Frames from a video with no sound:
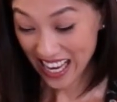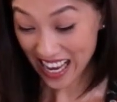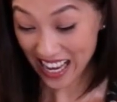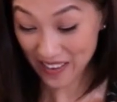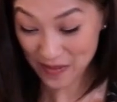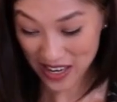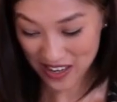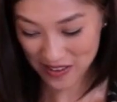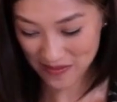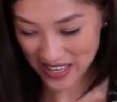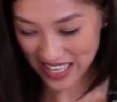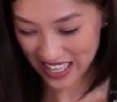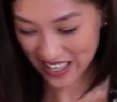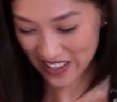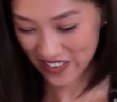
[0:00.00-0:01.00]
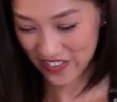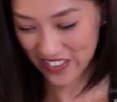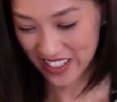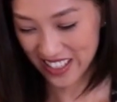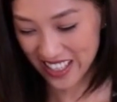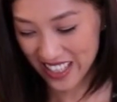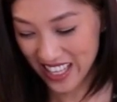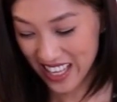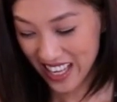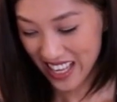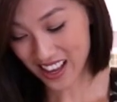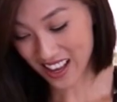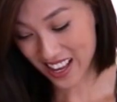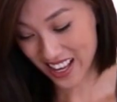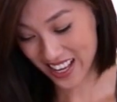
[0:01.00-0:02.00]
I better be careful.
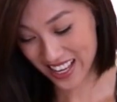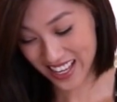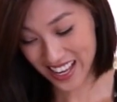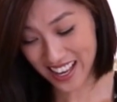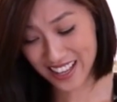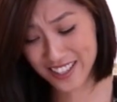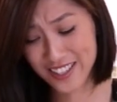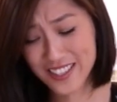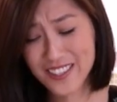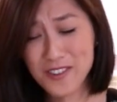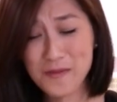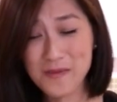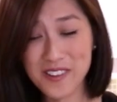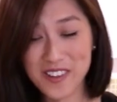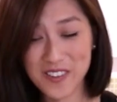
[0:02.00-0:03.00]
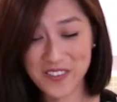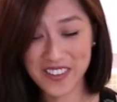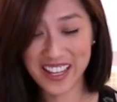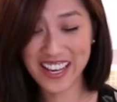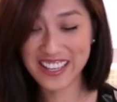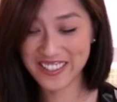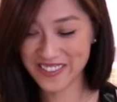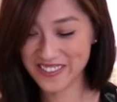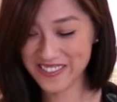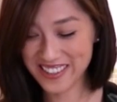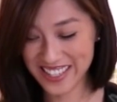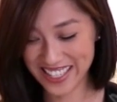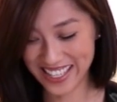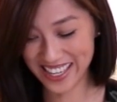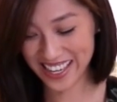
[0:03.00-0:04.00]
It's so beautiful. I don't
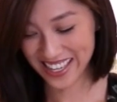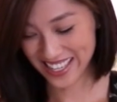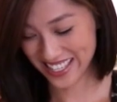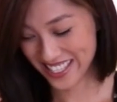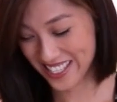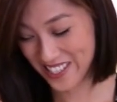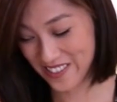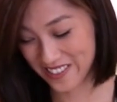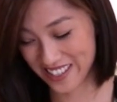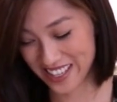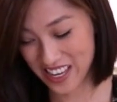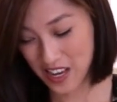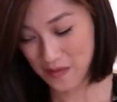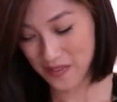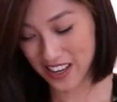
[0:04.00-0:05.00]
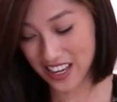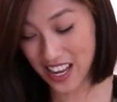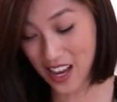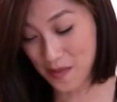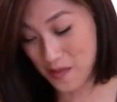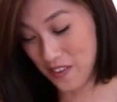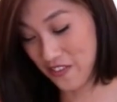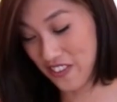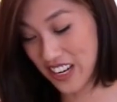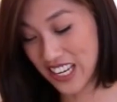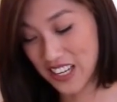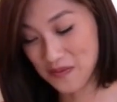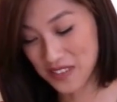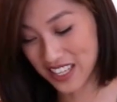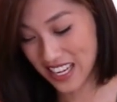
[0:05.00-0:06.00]
want to cut into it, but I'm
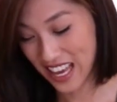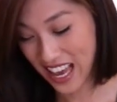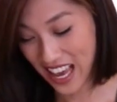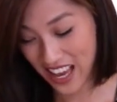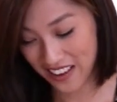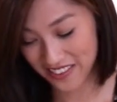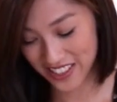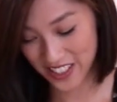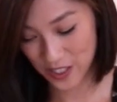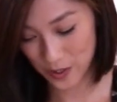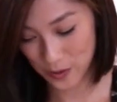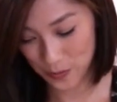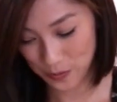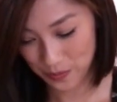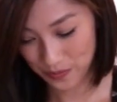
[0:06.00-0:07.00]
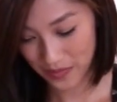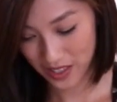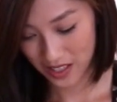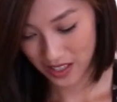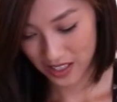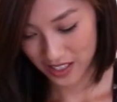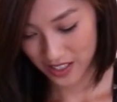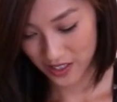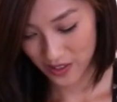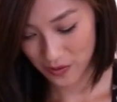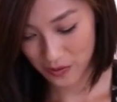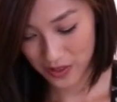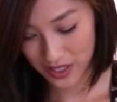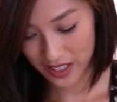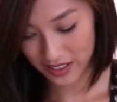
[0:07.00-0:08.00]
afraid I'm gonna have to. So
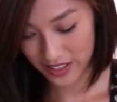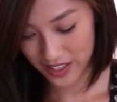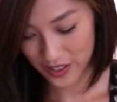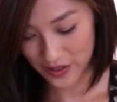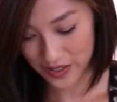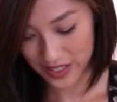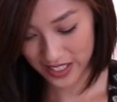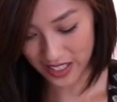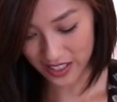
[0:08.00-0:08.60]
what I'll do is